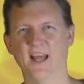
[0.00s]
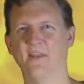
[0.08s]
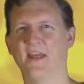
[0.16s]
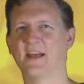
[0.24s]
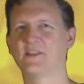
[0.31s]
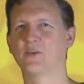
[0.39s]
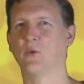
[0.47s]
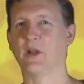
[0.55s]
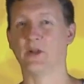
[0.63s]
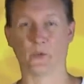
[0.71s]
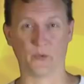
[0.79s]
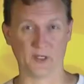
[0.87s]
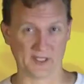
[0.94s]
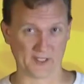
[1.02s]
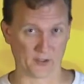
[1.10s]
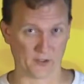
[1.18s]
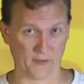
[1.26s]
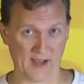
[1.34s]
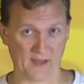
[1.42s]
That's the way to really
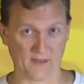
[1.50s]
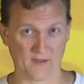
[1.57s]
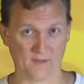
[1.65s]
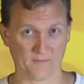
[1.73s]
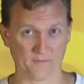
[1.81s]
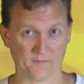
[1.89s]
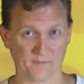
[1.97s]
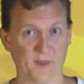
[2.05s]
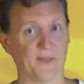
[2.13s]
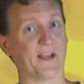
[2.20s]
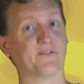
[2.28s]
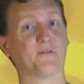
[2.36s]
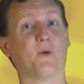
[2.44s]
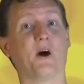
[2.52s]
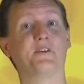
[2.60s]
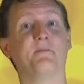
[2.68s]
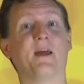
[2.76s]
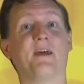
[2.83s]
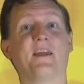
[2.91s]
learn math. Thanks for
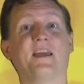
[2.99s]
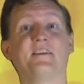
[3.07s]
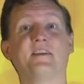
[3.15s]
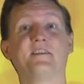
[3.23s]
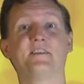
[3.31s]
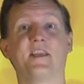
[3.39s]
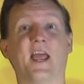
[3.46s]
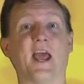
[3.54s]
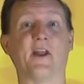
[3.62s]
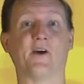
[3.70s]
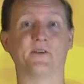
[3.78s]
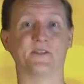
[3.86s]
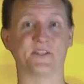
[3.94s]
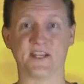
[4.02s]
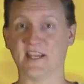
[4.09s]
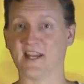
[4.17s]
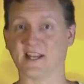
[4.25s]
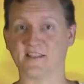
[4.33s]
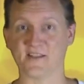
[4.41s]
watching Mathantics, and I'll see
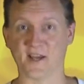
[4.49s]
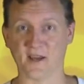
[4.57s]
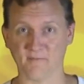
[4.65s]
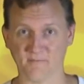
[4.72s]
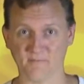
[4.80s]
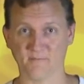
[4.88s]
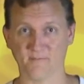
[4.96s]
you next time.